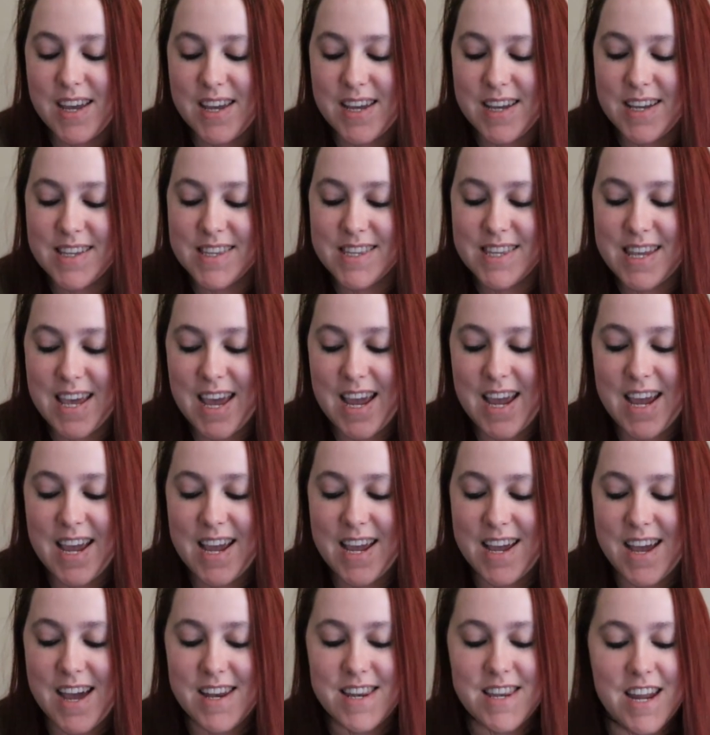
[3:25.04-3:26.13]
It's
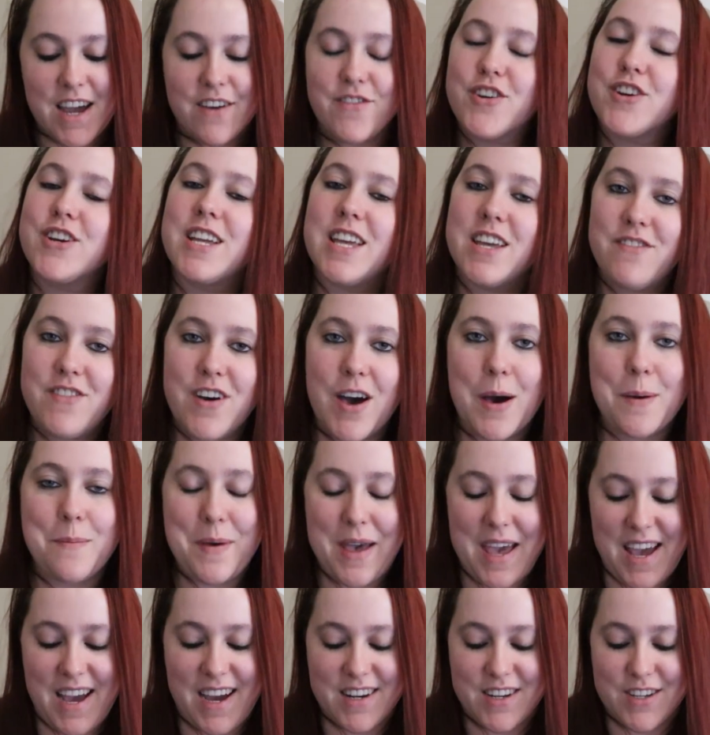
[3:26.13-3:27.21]
a never give up
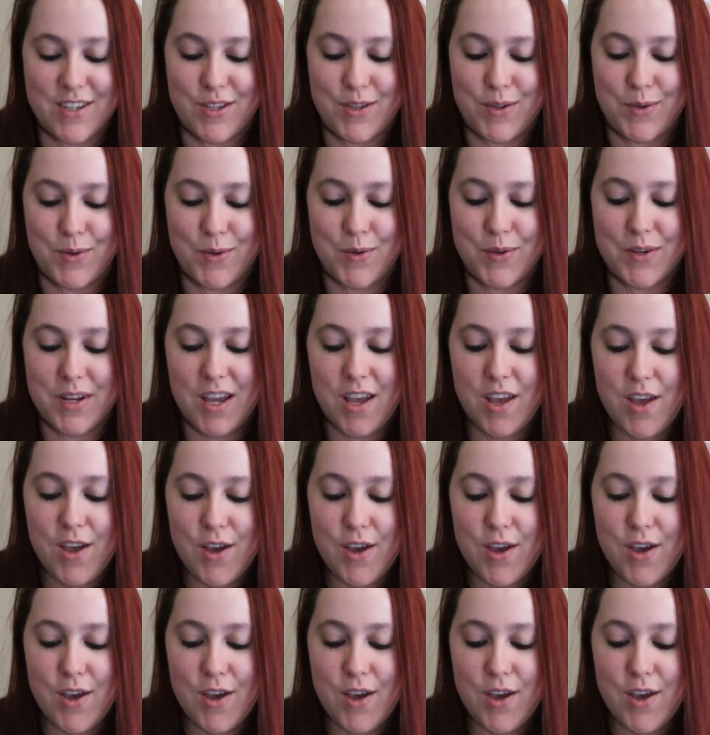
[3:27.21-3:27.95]
attitude.